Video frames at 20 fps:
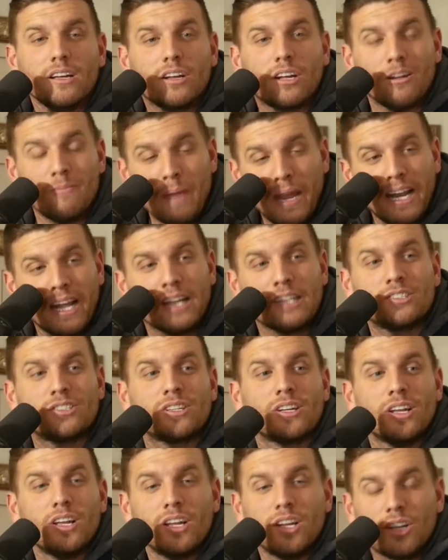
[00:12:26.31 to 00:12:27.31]
comedians
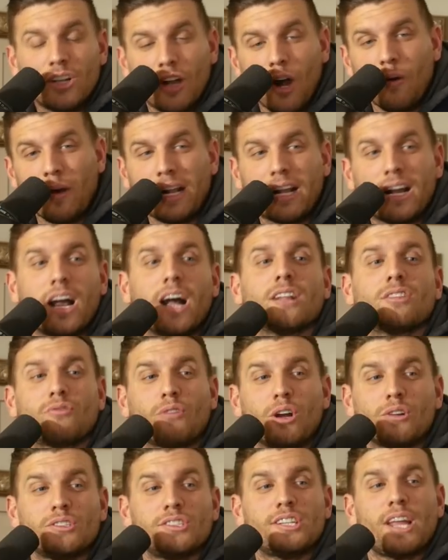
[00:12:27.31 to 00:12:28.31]
going
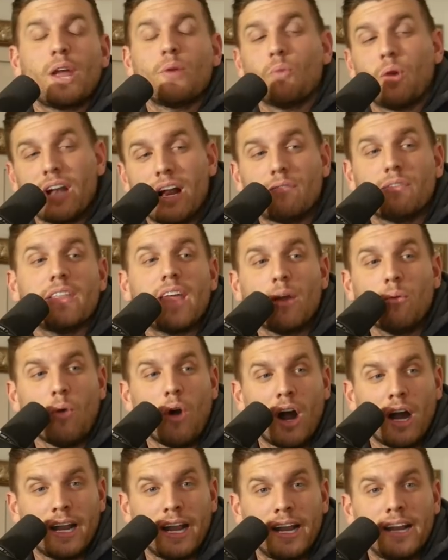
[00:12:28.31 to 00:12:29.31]
cutthroat, saying whatever they
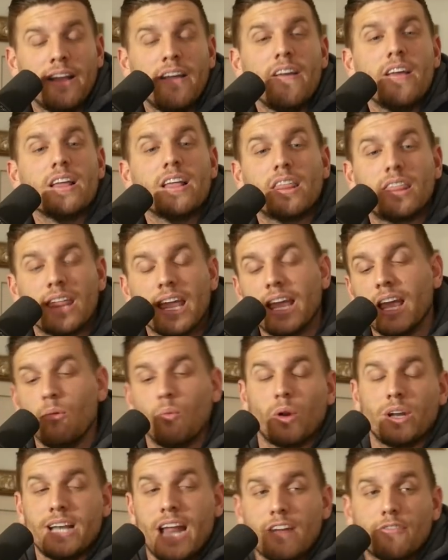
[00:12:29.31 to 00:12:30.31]
wanted, thinking
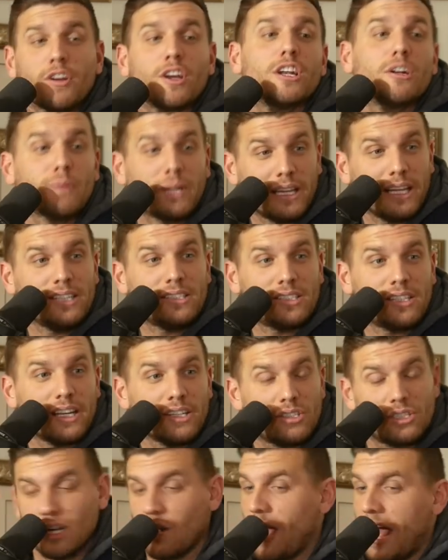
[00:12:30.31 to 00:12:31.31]
we're never going to release
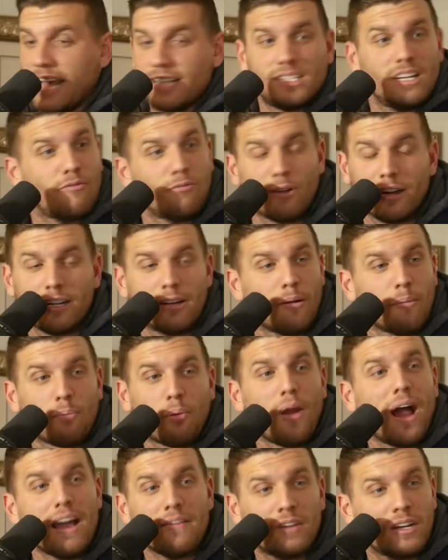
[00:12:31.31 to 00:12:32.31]
this. So as if we're in
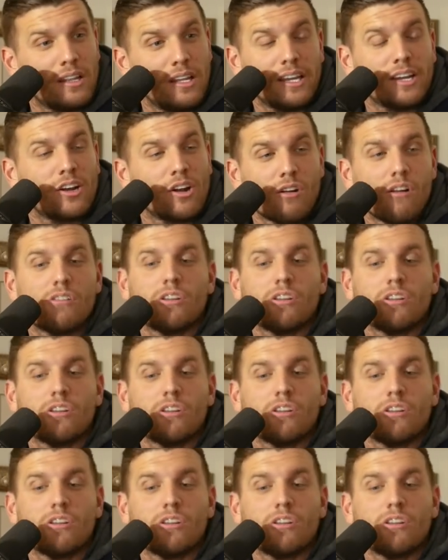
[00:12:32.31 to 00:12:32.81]
privately in our